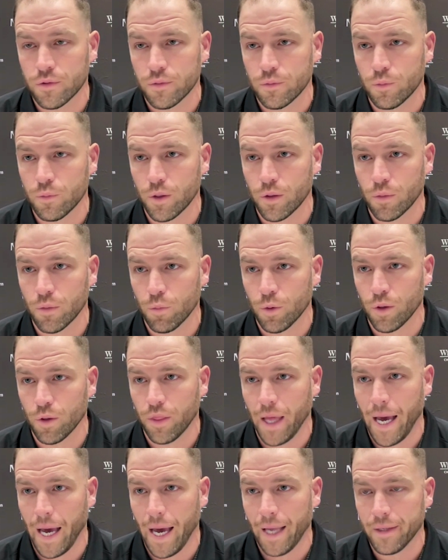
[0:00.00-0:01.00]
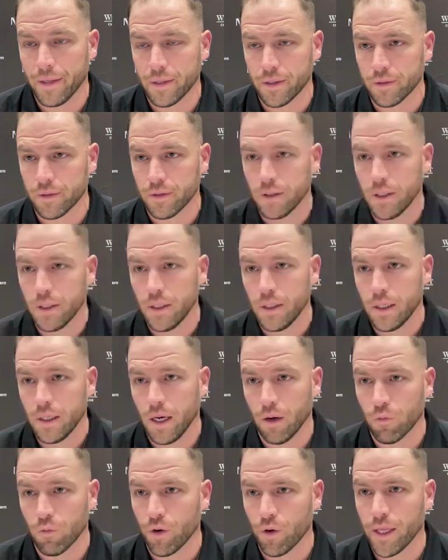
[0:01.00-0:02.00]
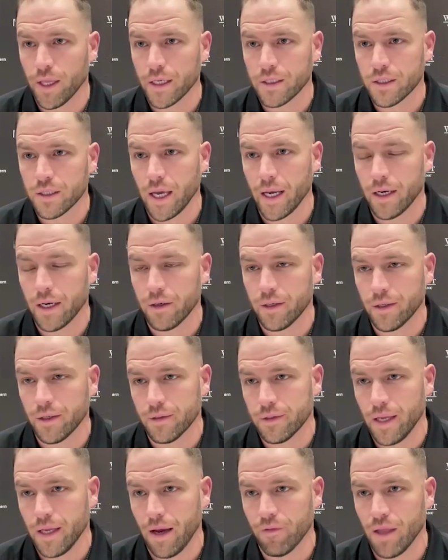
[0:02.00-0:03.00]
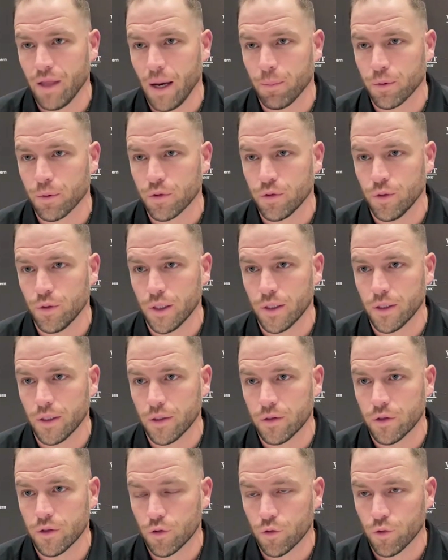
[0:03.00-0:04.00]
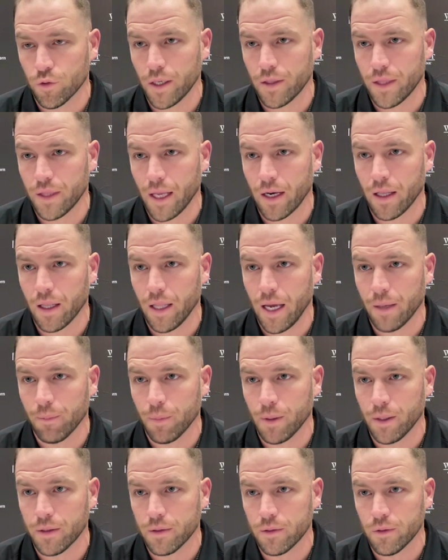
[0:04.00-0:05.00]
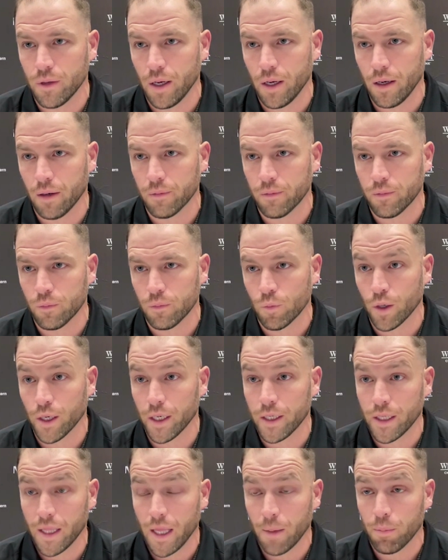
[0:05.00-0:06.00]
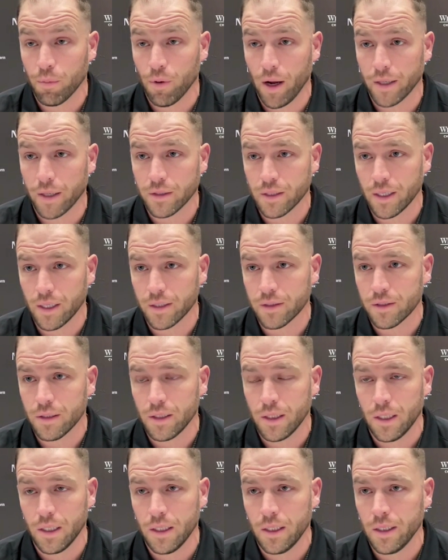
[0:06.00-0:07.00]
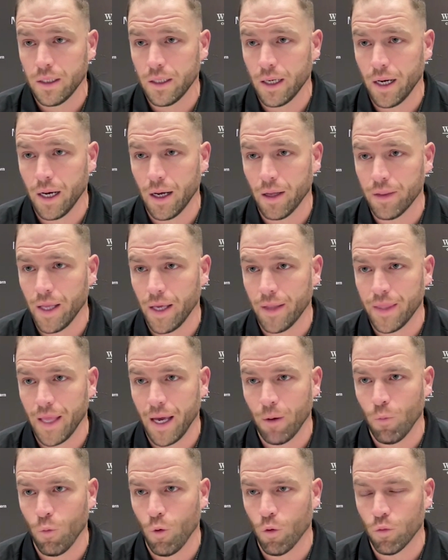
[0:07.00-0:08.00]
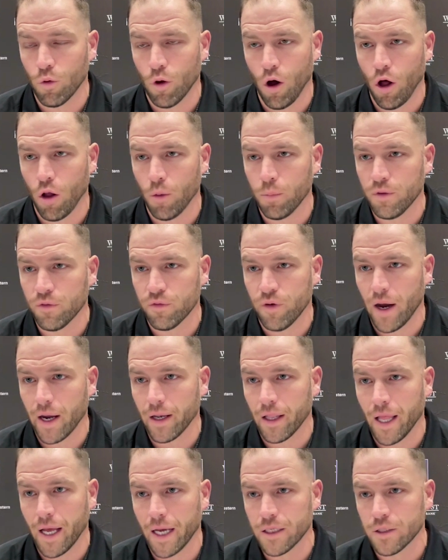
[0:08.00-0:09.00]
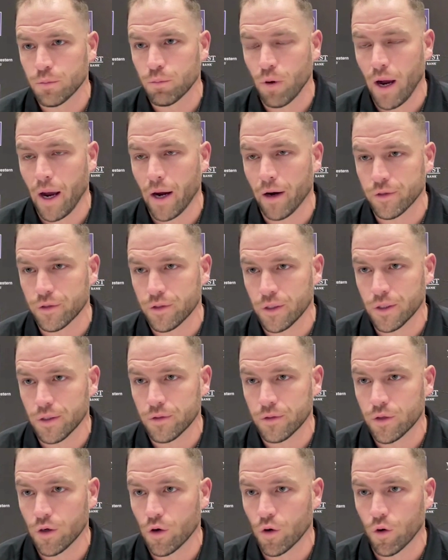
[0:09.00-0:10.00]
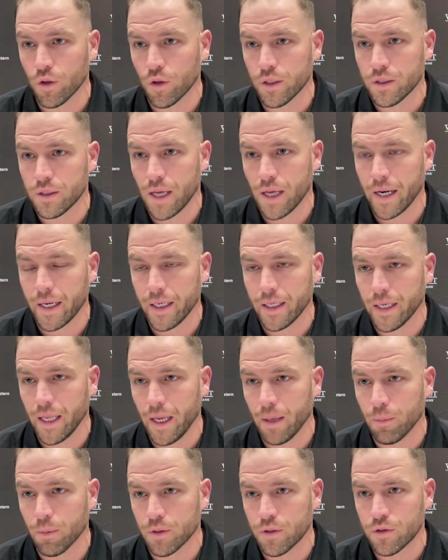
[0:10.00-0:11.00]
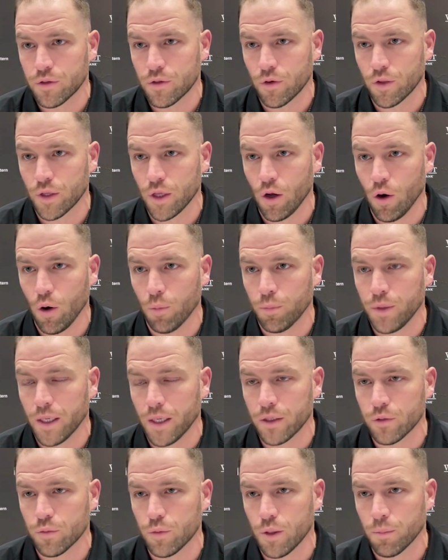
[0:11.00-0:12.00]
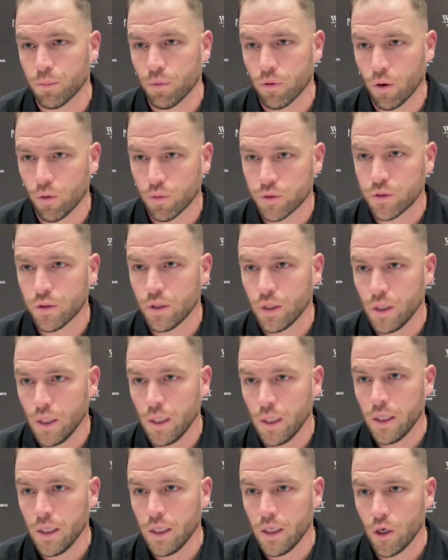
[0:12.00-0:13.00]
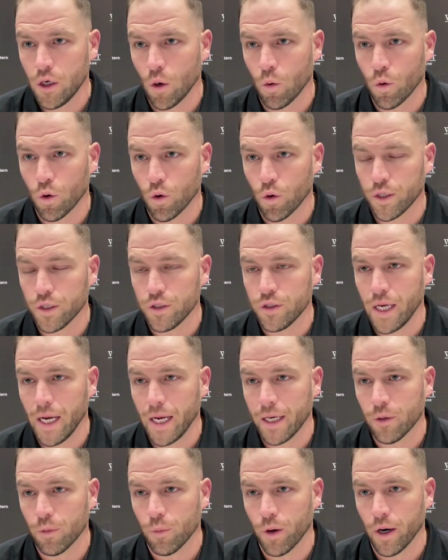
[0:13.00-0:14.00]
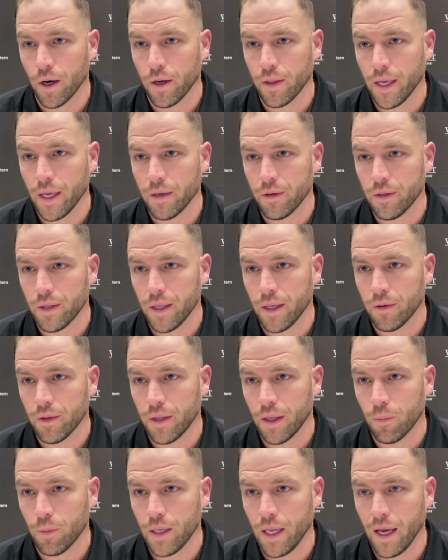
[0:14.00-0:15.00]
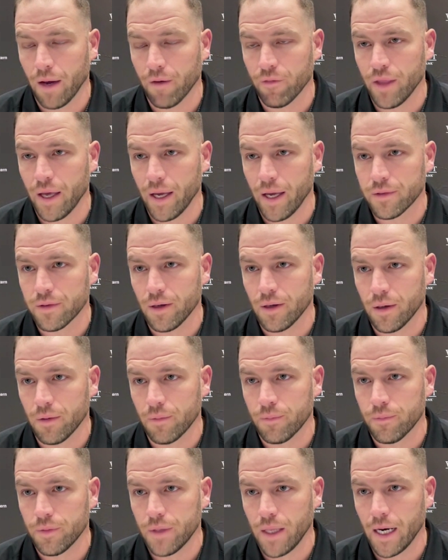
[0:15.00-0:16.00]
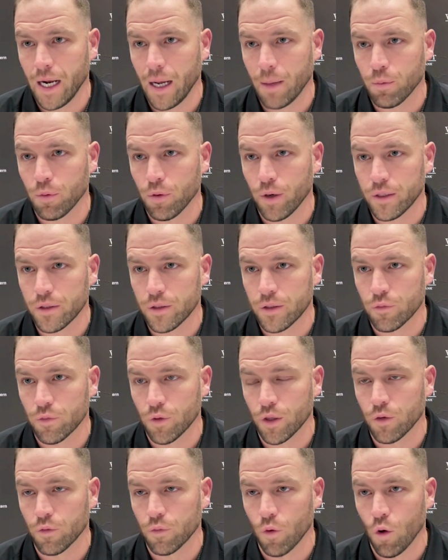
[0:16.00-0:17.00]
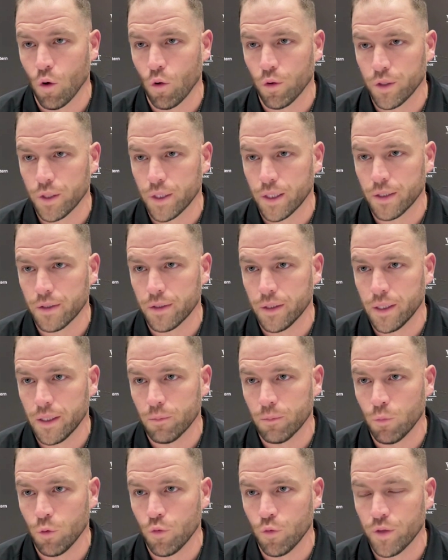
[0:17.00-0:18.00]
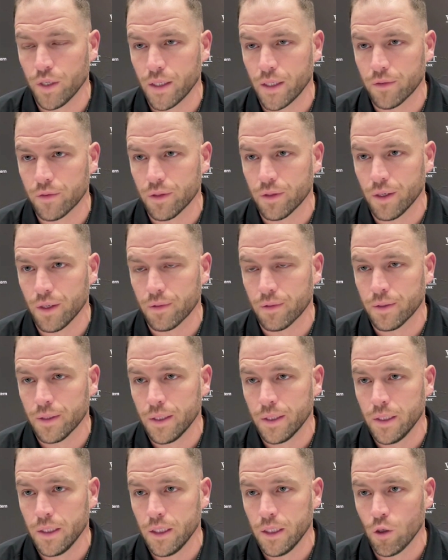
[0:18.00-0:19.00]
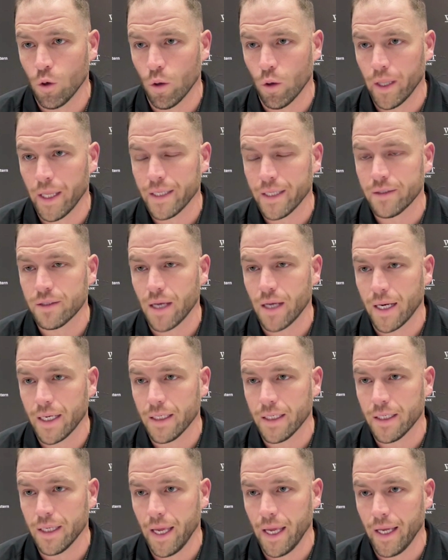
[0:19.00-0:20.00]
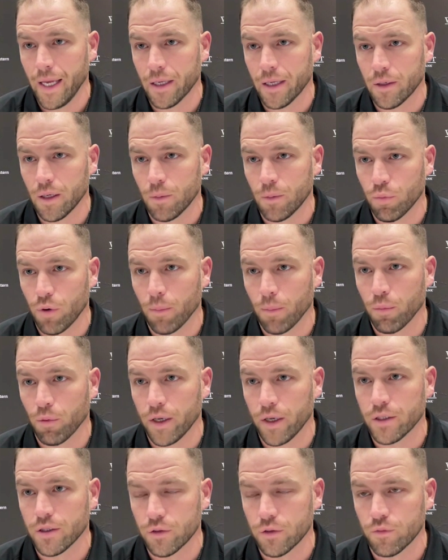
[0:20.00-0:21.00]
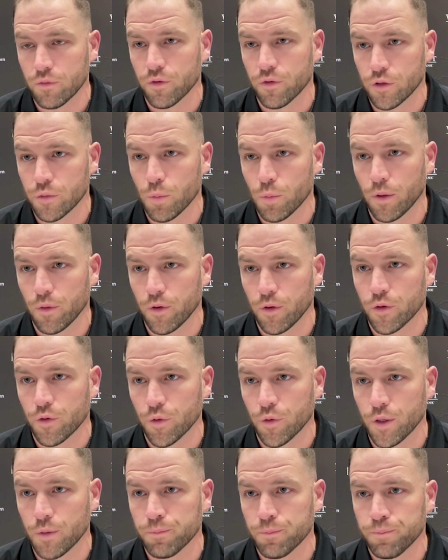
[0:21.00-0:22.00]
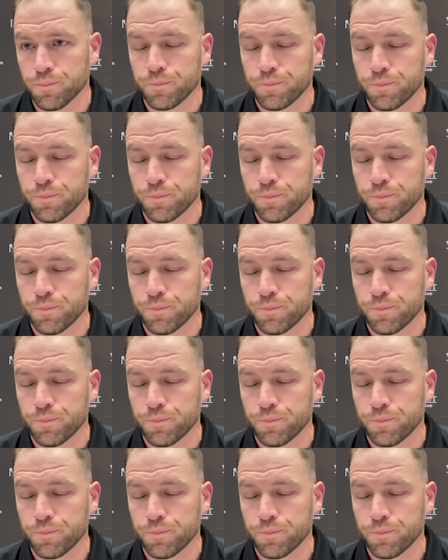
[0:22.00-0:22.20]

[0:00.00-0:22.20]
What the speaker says: With that, and really excited to have the opportunity to create that alignment. We're into that process. That won't all be finalized prior to early signing day, but certainly hope that as we approach, you know, early January, that we have that operation really rolling and moving into, you know, a late signing day and in preparation for spring recruiting.